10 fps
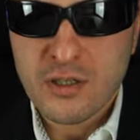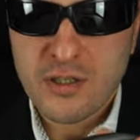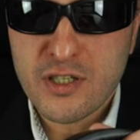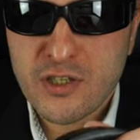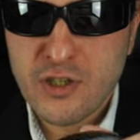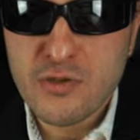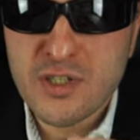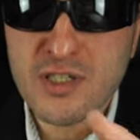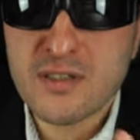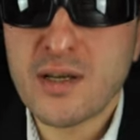is
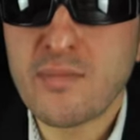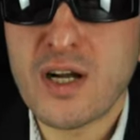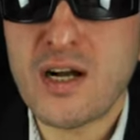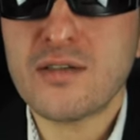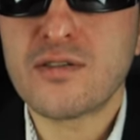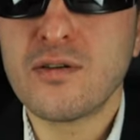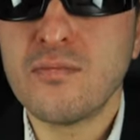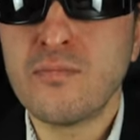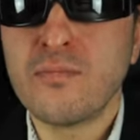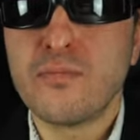using some
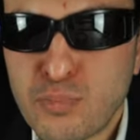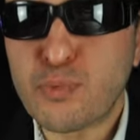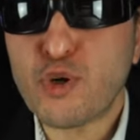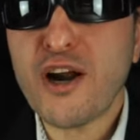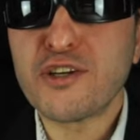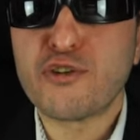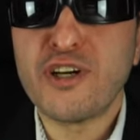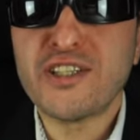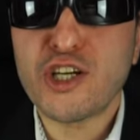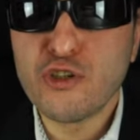custom proprietary
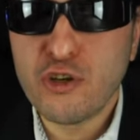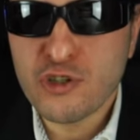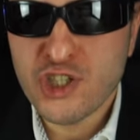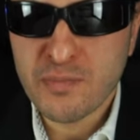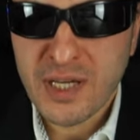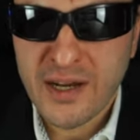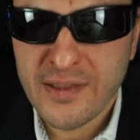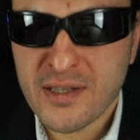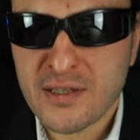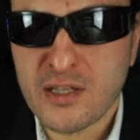technology
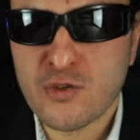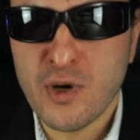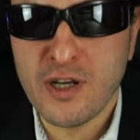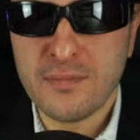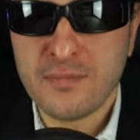behind this as well.